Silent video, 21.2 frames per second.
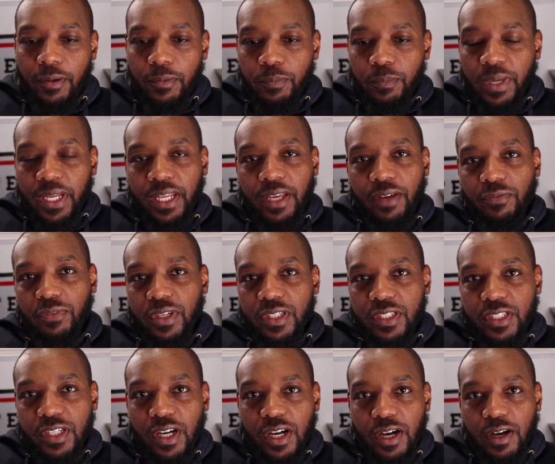Many of
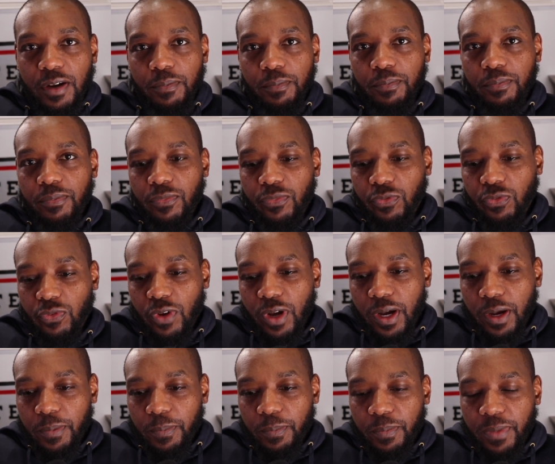us come
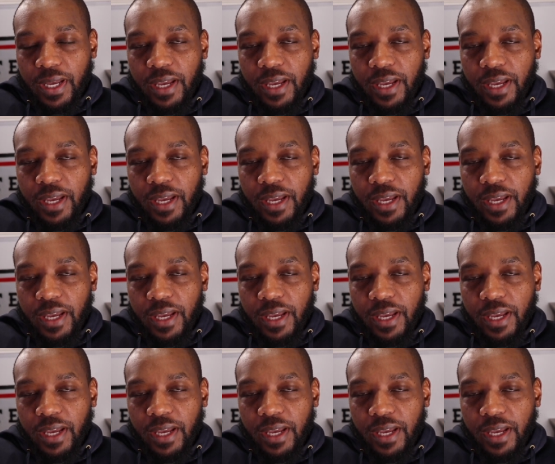from